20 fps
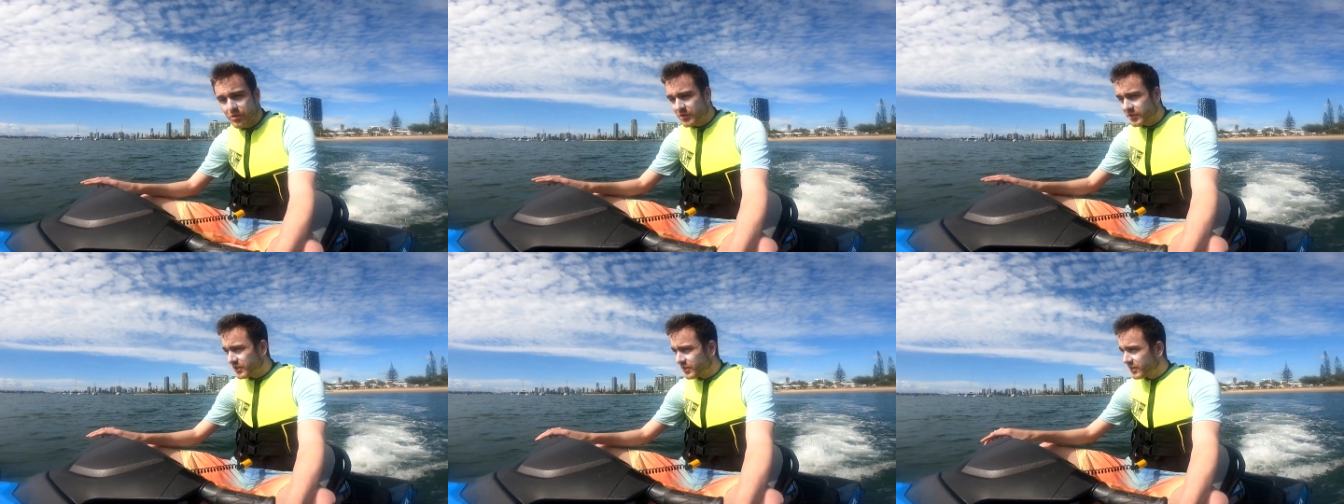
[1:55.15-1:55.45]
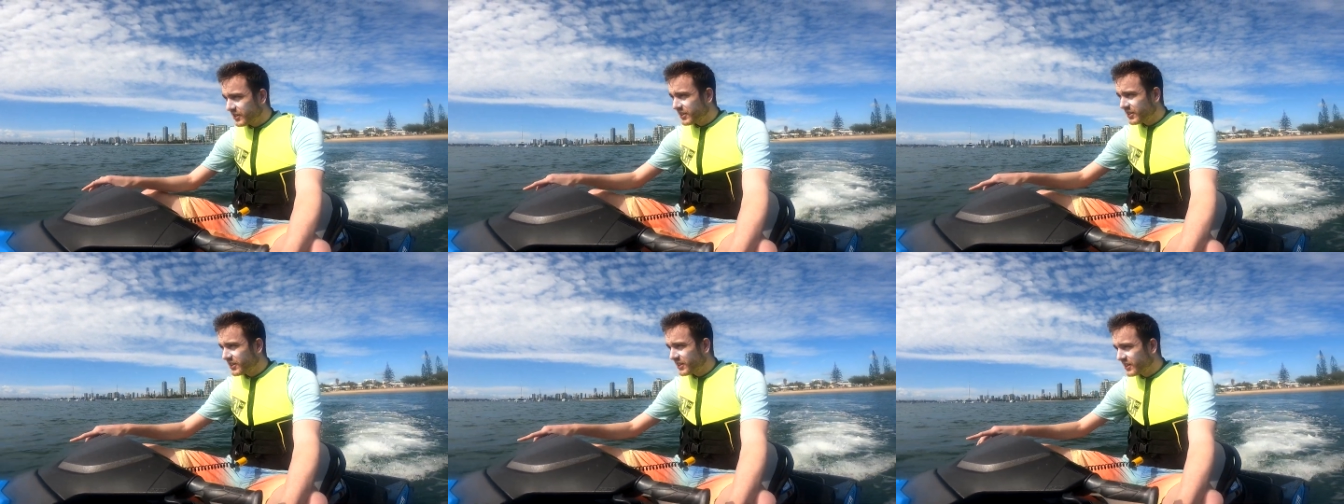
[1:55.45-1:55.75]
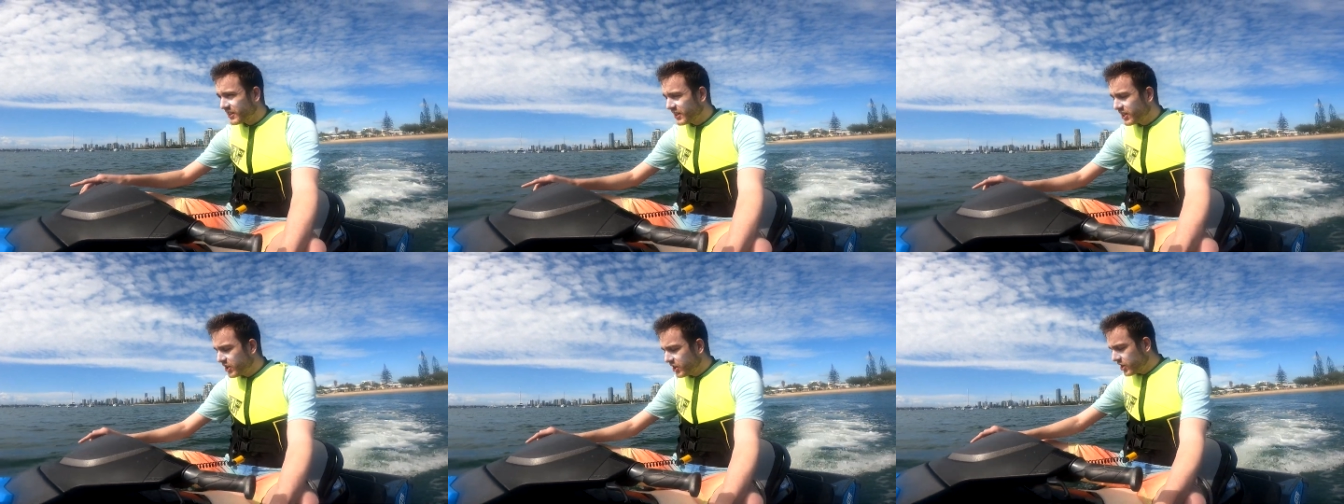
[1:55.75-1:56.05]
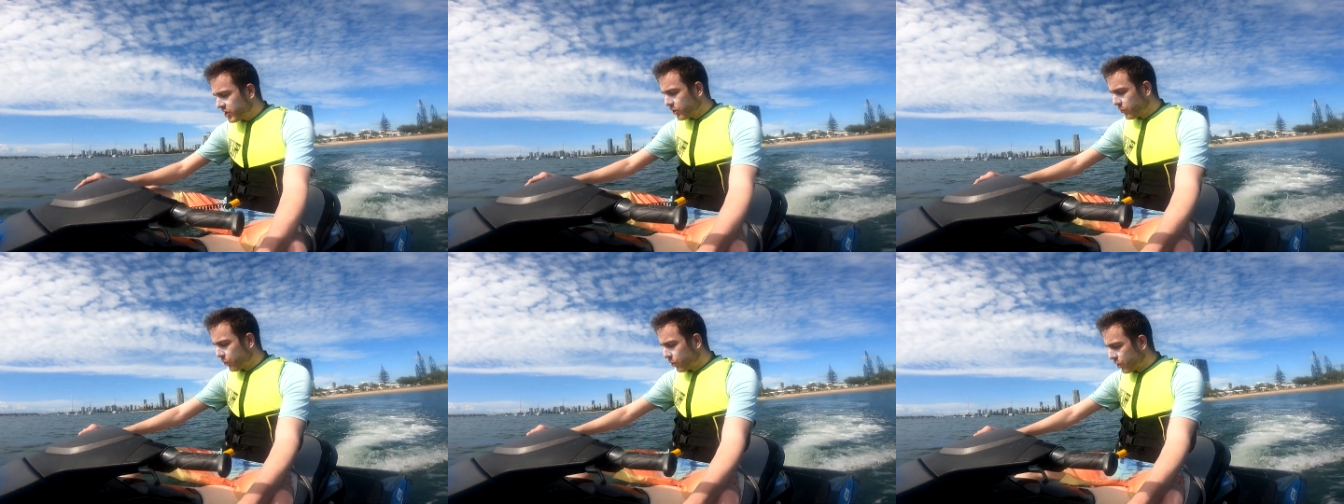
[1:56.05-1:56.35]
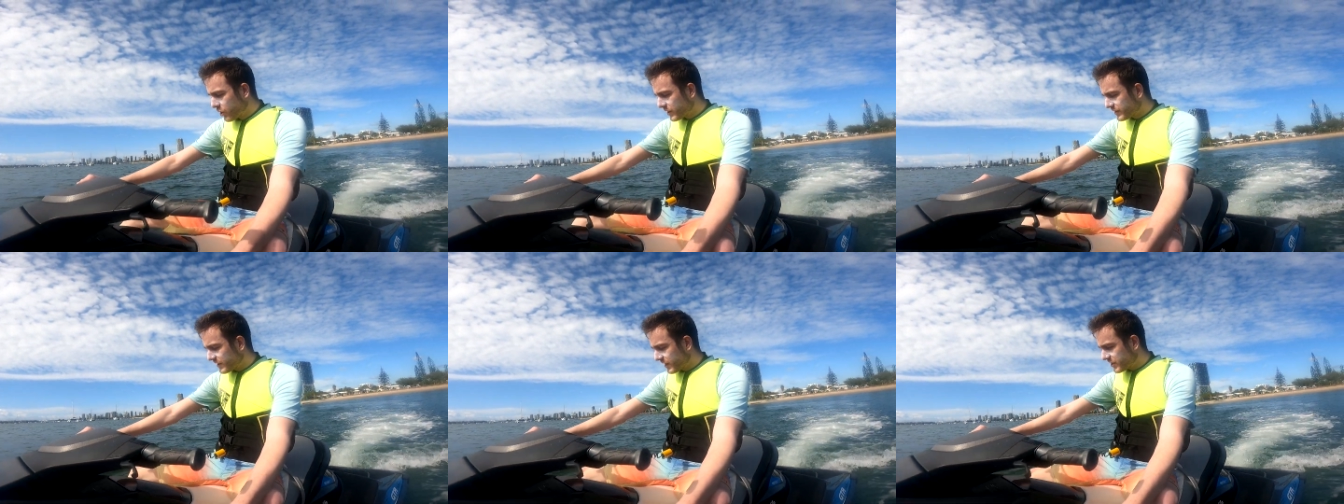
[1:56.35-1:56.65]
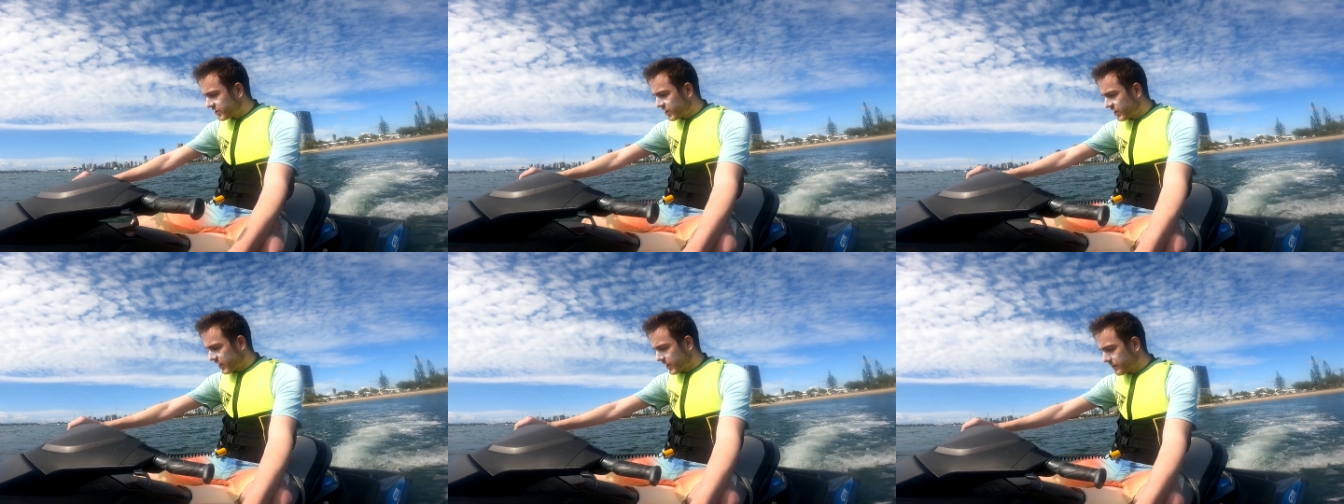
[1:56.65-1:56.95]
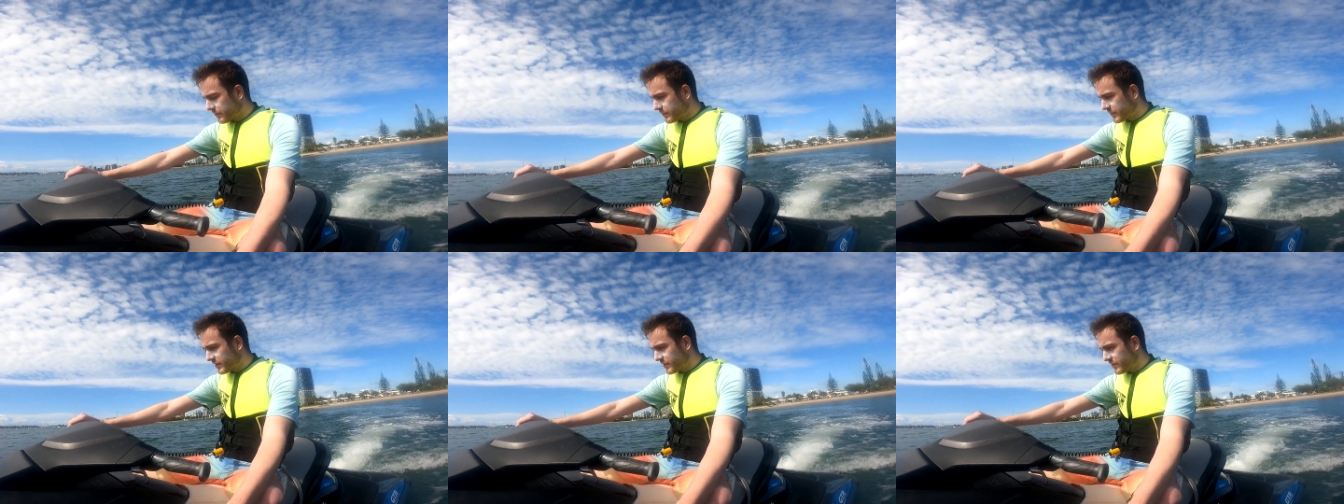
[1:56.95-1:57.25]
The water's actually
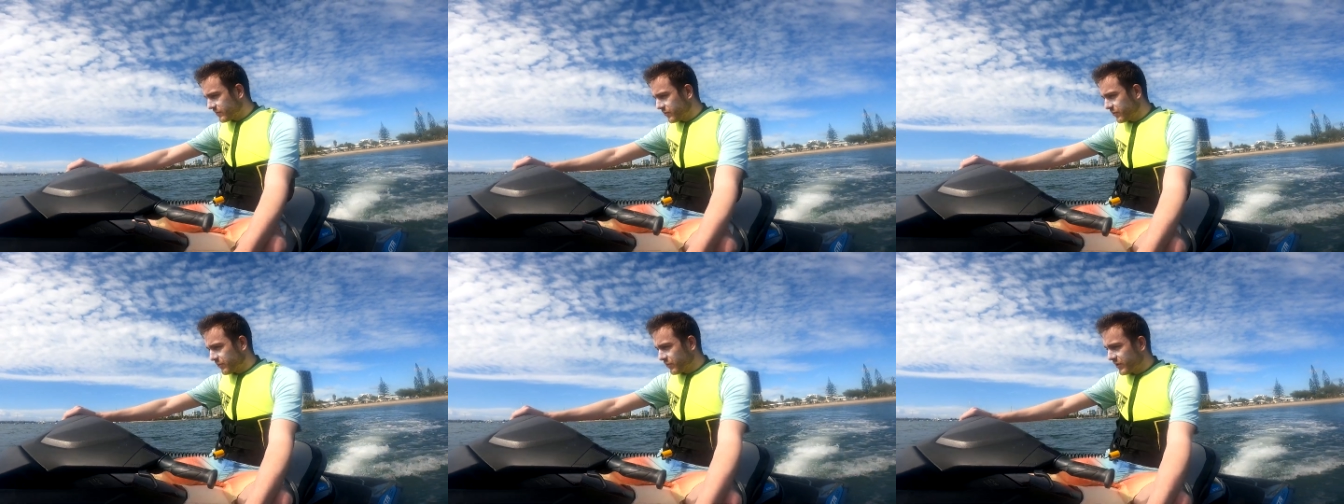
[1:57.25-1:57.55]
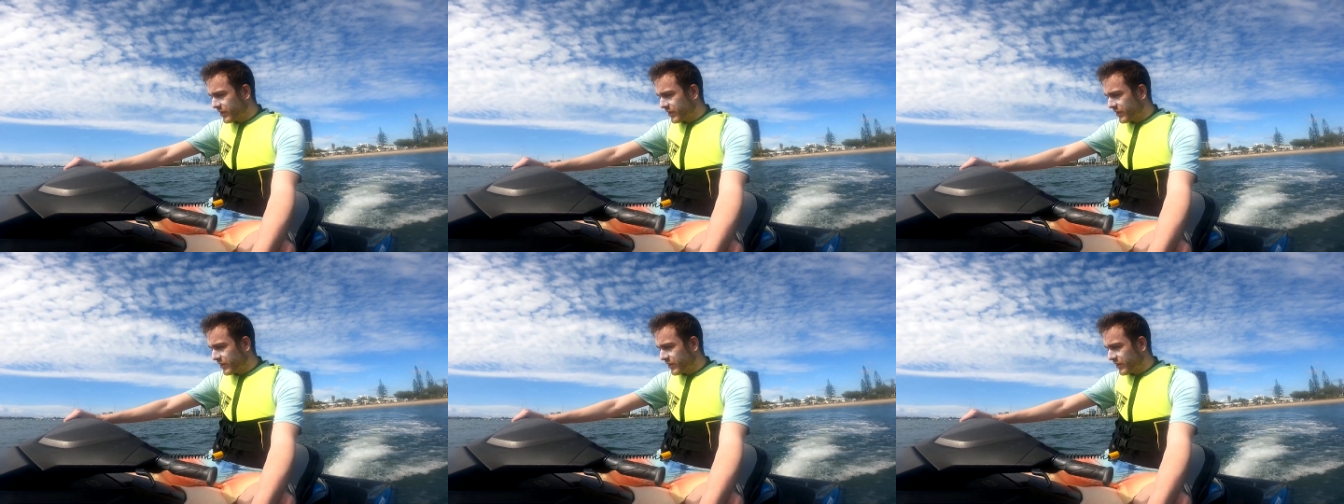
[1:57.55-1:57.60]
like